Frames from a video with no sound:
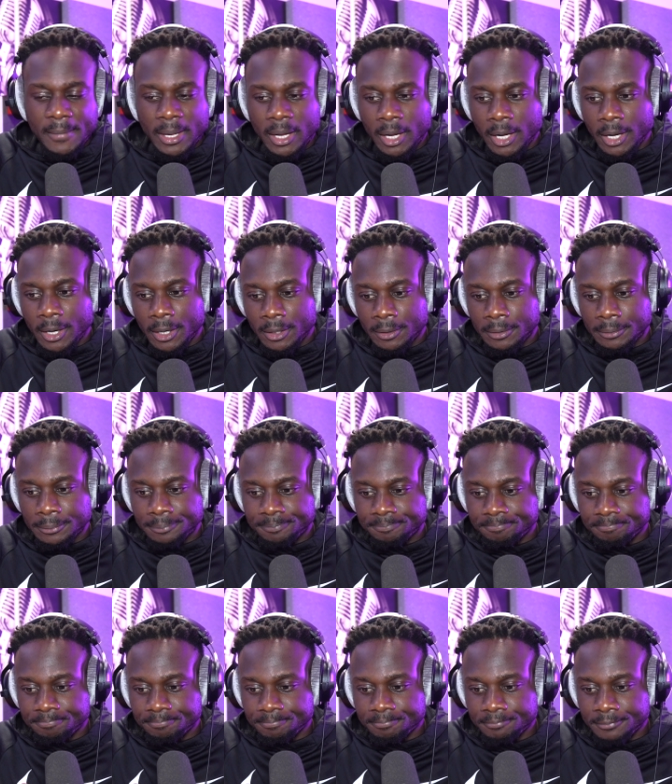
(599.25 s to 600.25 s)
Um,
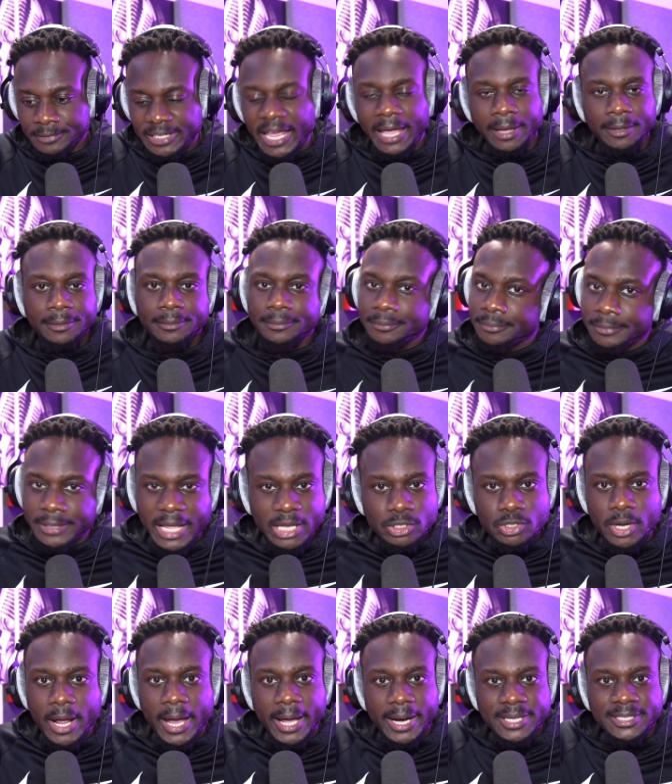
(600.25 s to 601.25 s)
yeah, that's
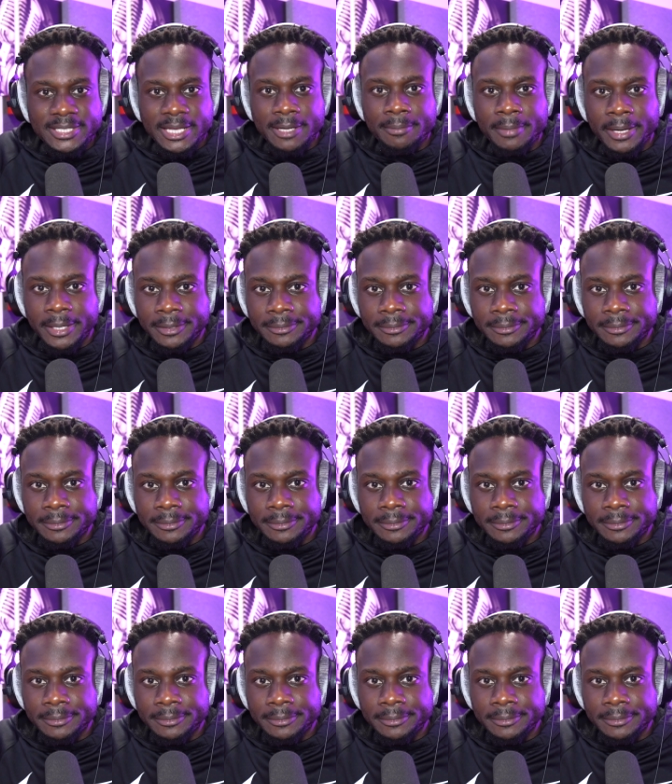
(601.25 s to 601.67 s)
what I gotta say, man.